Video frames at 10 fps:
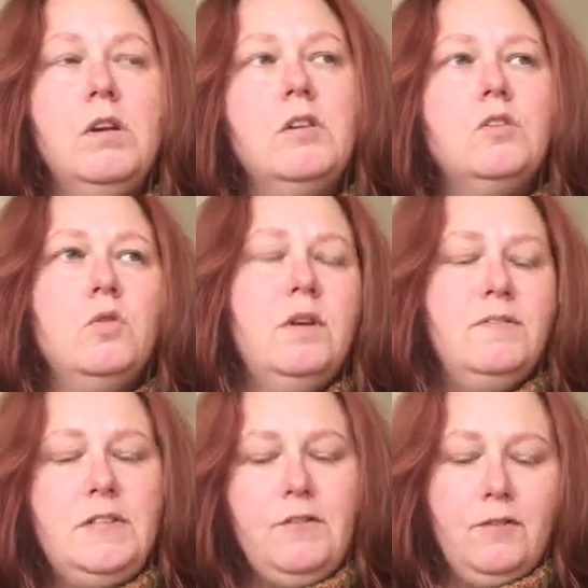sort of
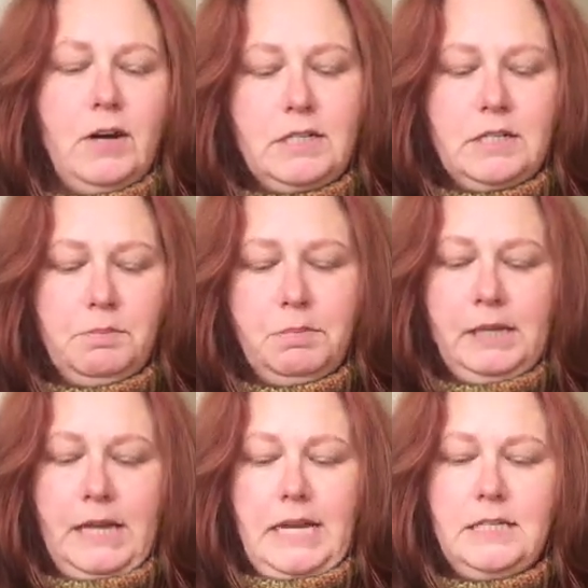different
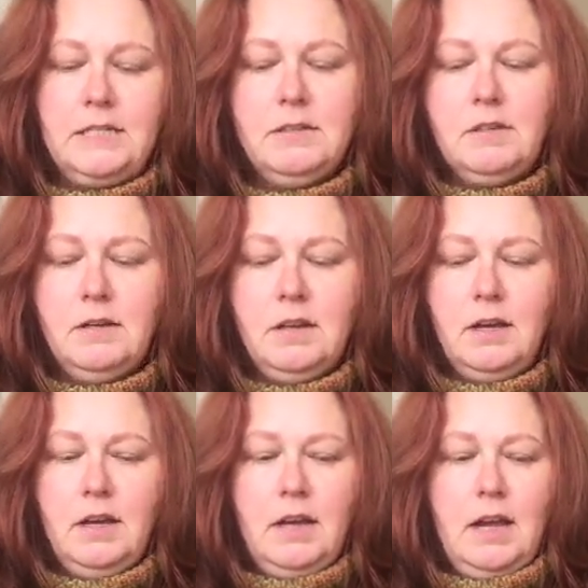place
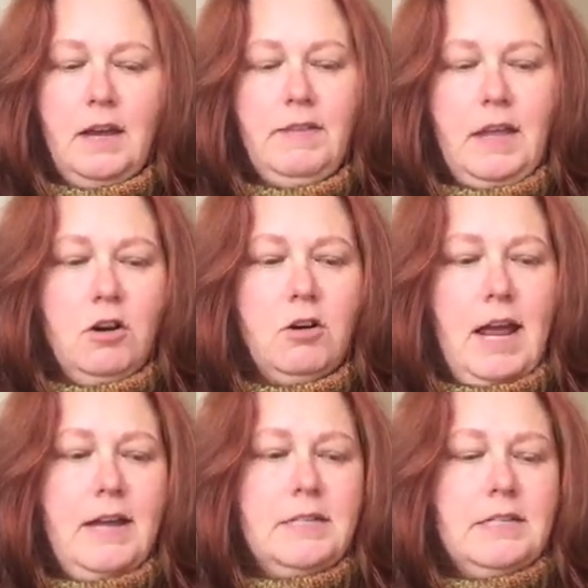in the
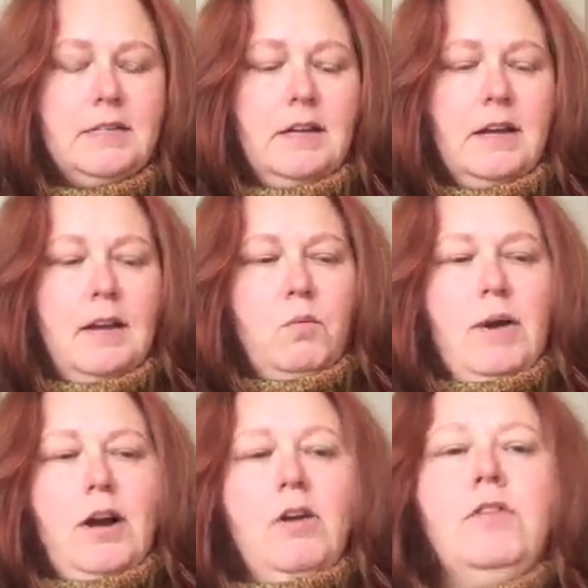internet
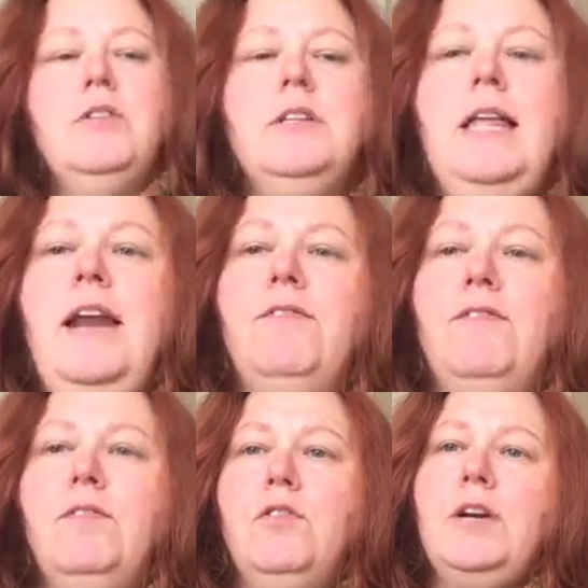where there's a lot of
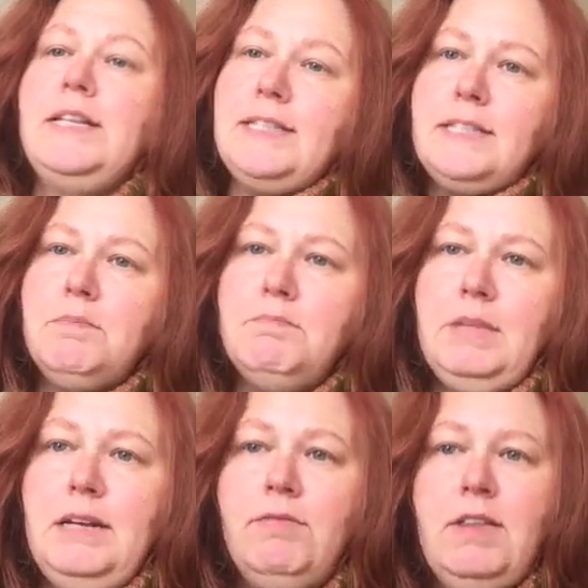criticism
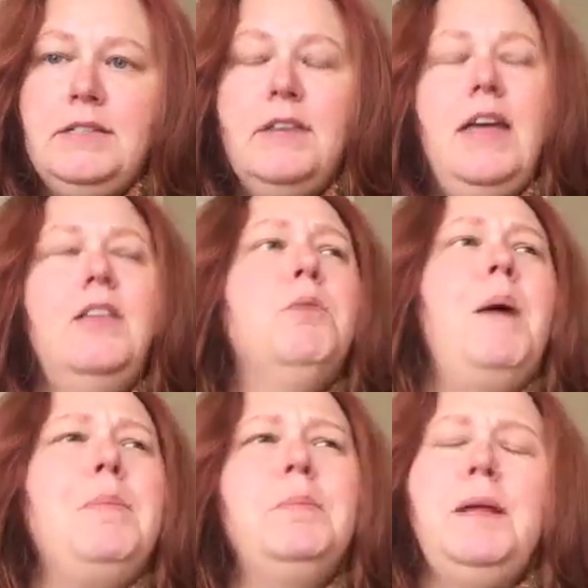and things like that. And it
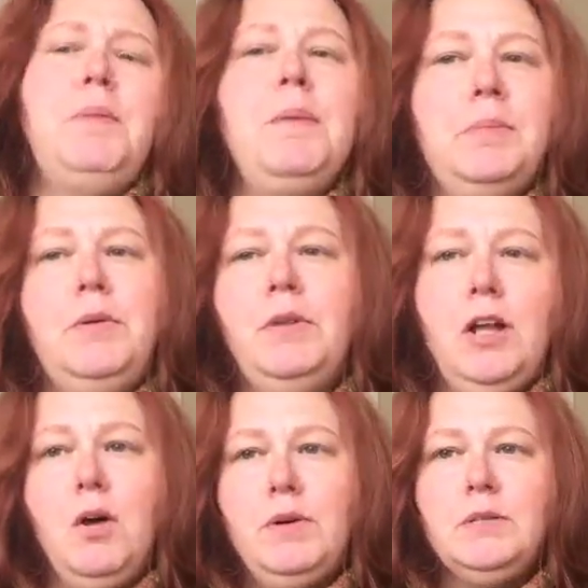probably
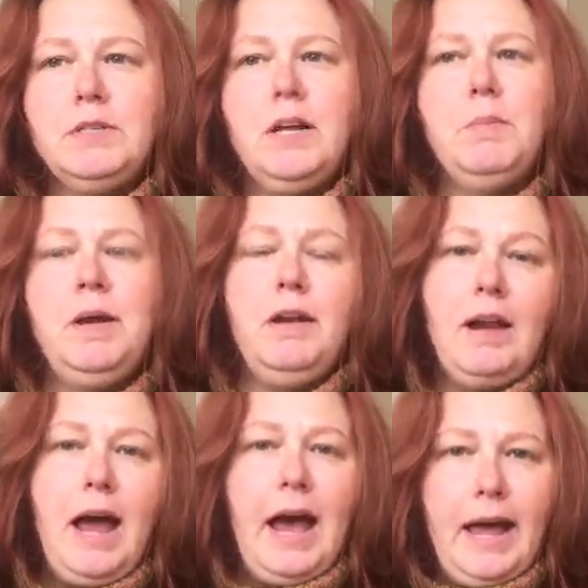really always was there, but
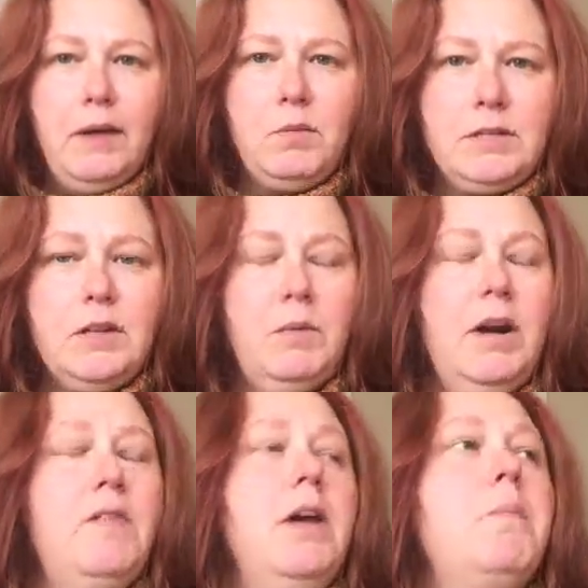I wasn't
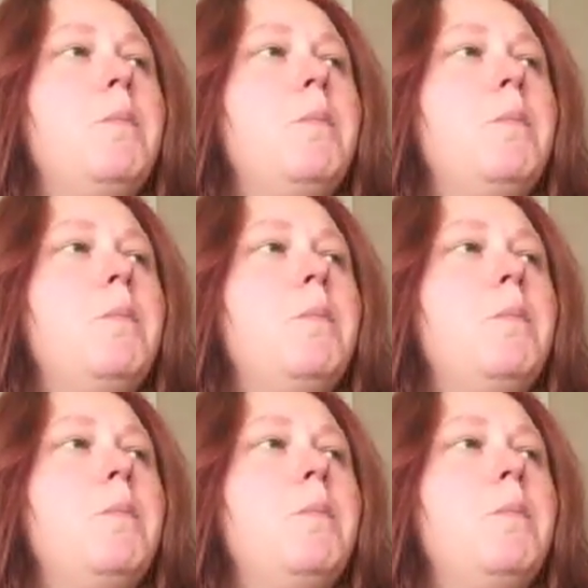aware of it.